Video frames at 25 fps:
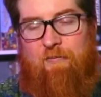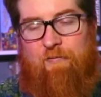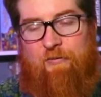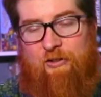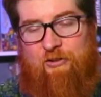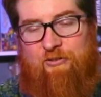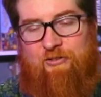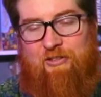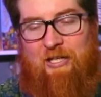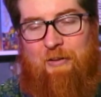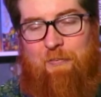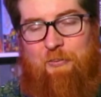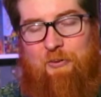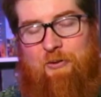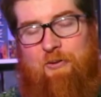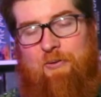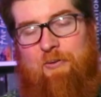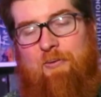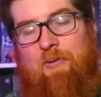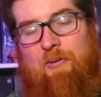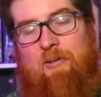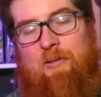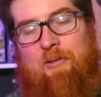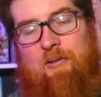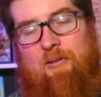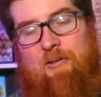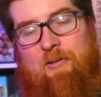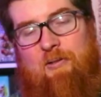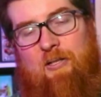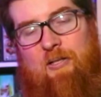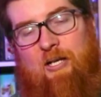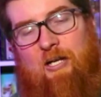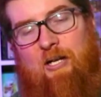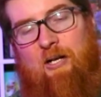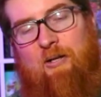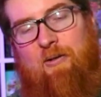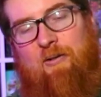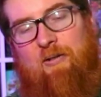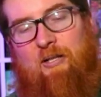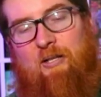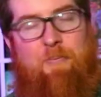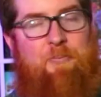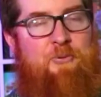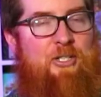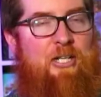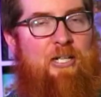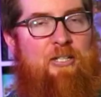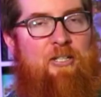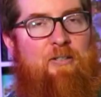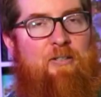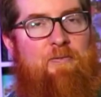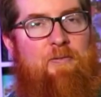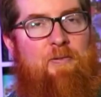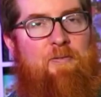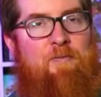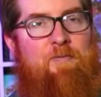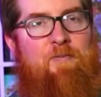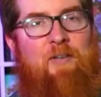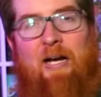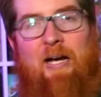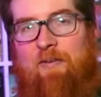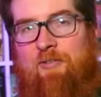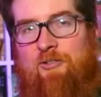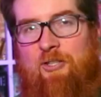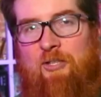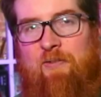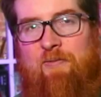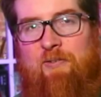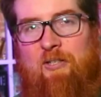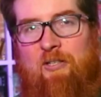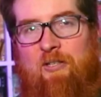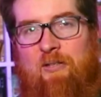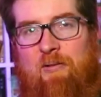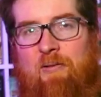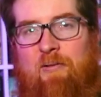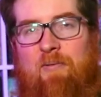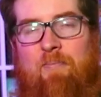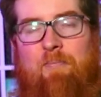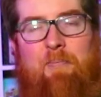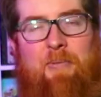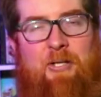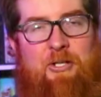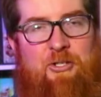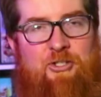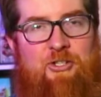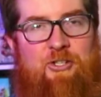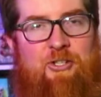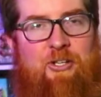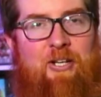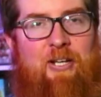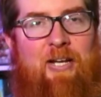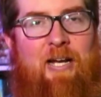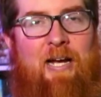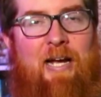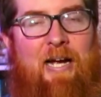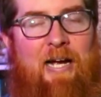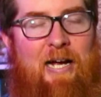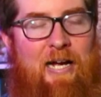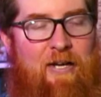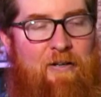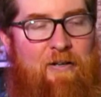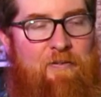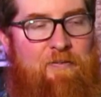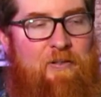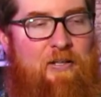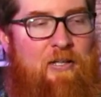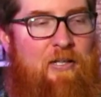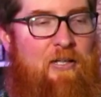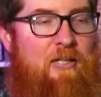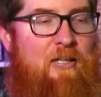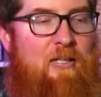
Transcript: For example, an objective of 5 silver means you need to have